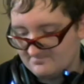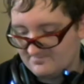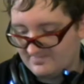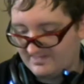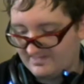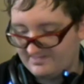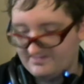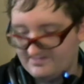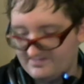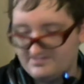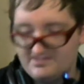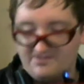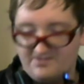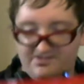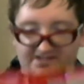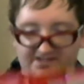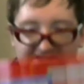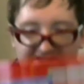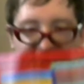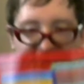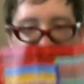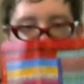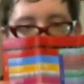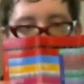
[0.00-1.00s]
It shows
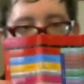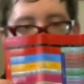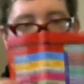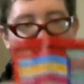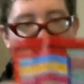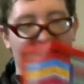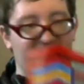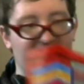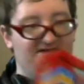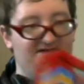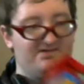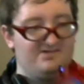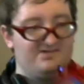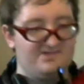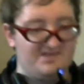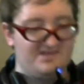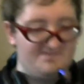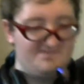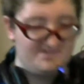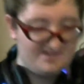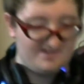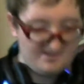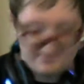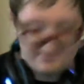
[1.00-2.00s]
like the psi abilities or
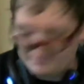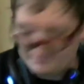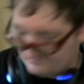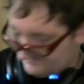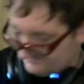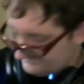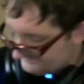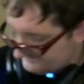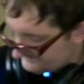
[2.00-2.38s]
something. I don't know.